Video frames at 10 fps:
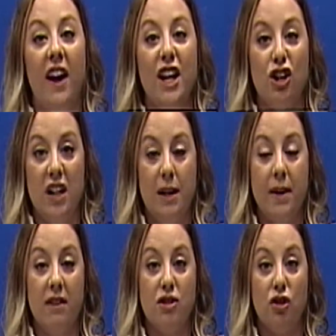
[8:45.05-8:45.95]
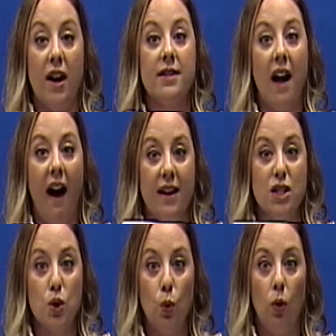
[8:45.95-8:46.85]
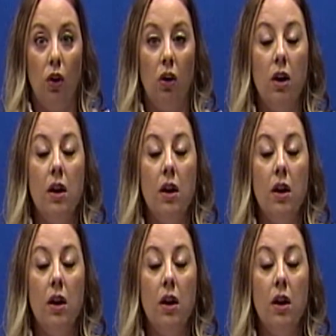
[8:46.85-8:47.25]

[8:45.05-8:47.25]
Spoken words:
your email address at school.